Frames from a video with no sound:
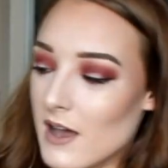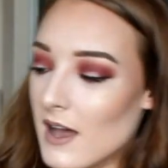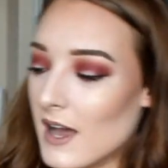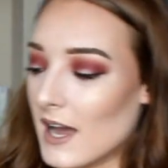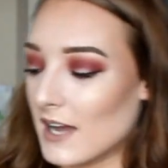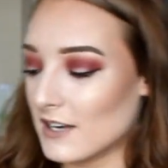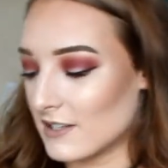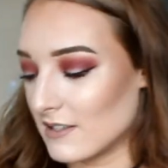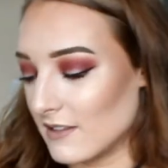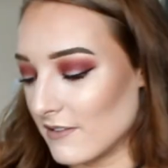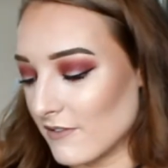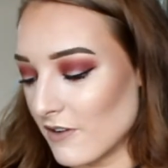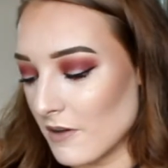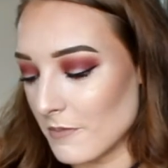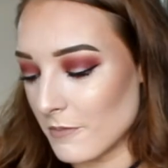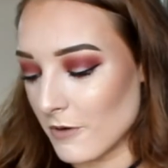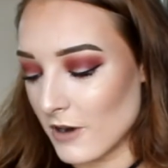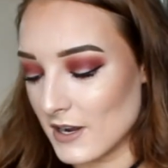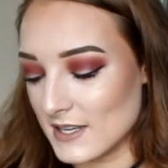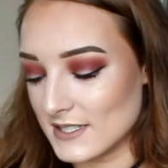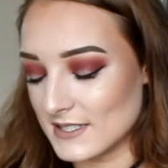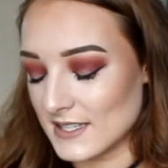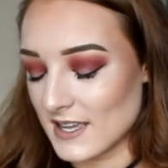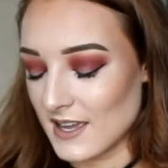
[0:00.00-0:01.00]
Actually, they've got a
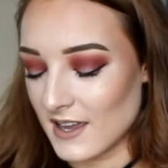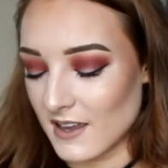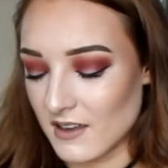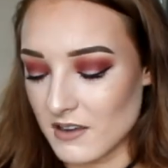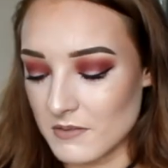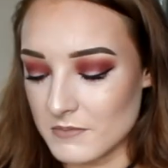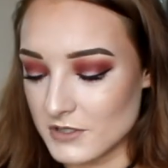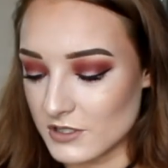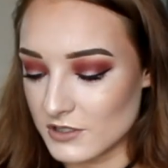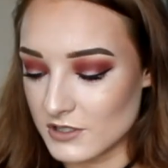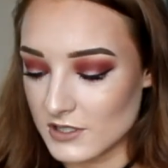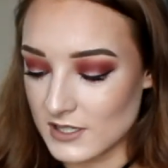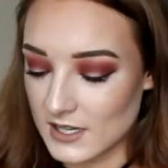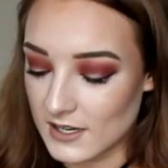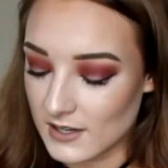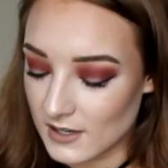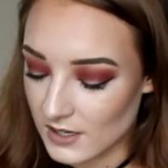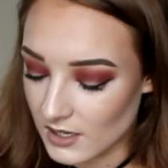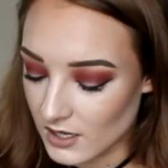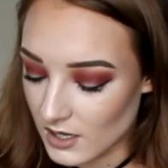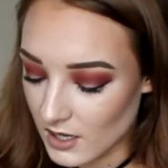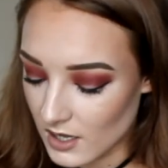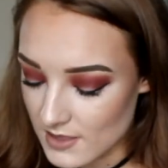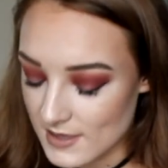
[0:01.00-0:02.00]
price tag, I'm such an
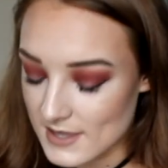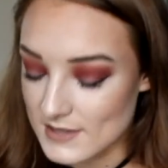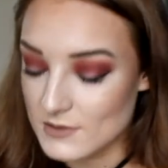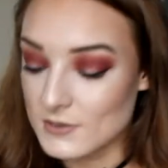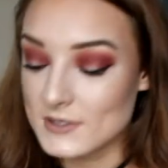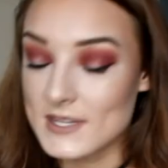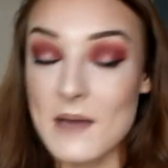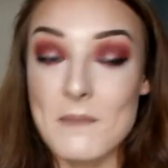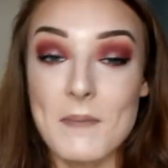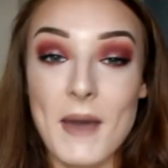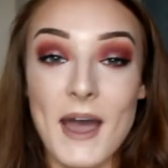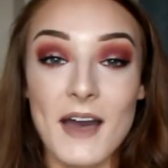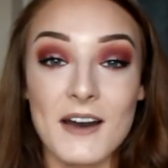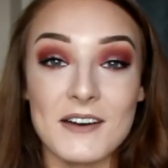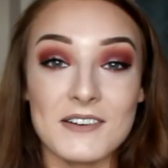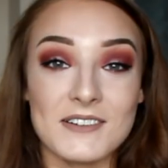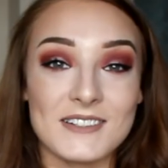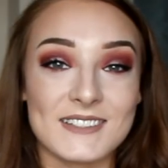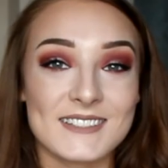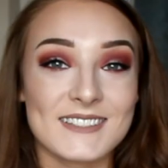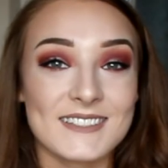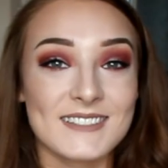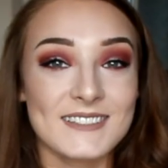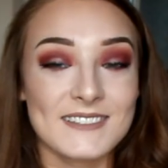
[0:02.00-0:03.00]
idiot. These are
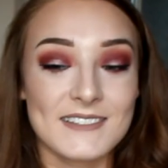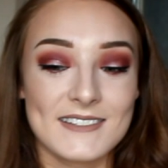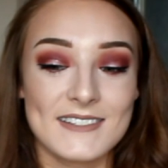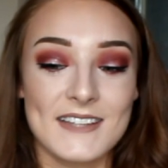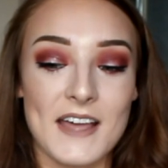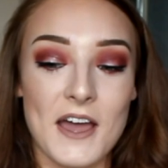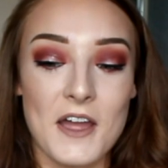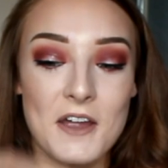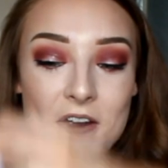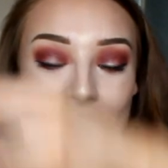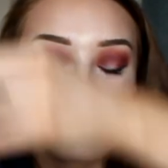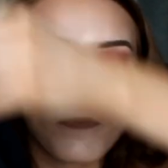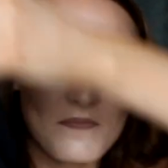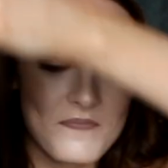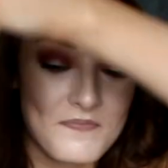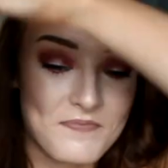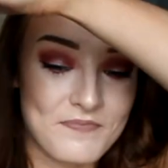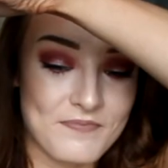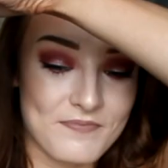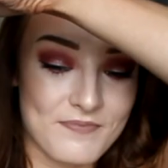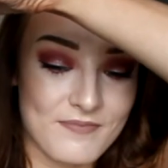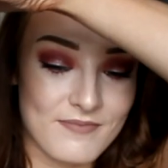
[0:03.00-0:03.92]
£10, so.